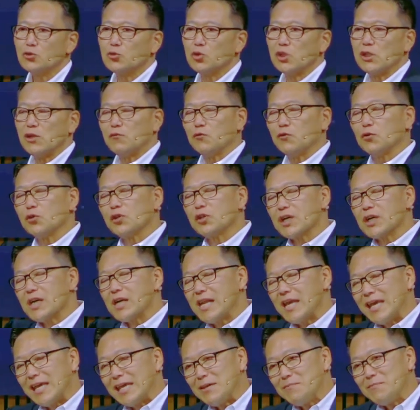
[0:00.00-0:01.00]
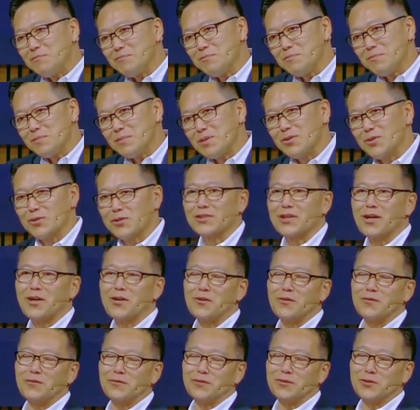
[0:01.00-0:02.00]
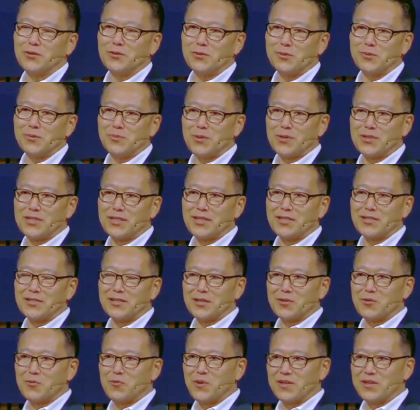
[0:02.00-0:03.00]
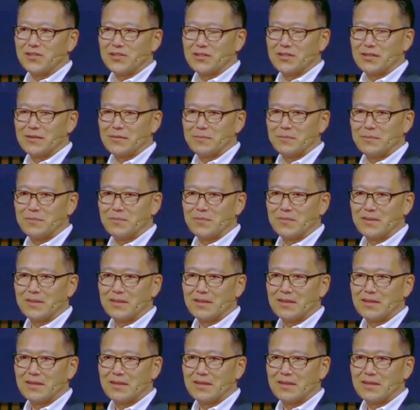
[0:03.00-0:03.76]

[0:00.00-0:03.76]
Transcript: If you claim yourself to possessing wisdom,